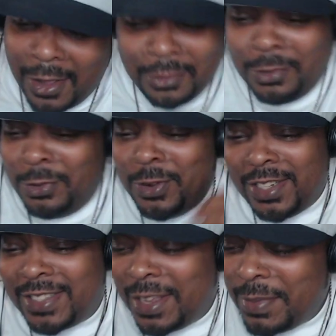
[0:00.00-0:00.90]
I don't know what
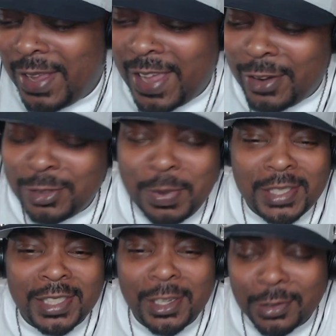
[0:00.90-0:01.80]
to say, man. You gotta
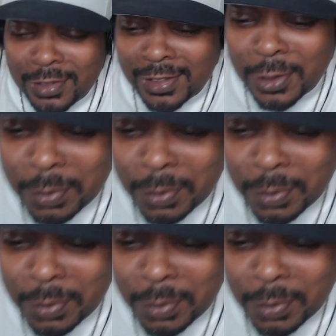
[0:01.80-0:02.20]
respect your elders, though,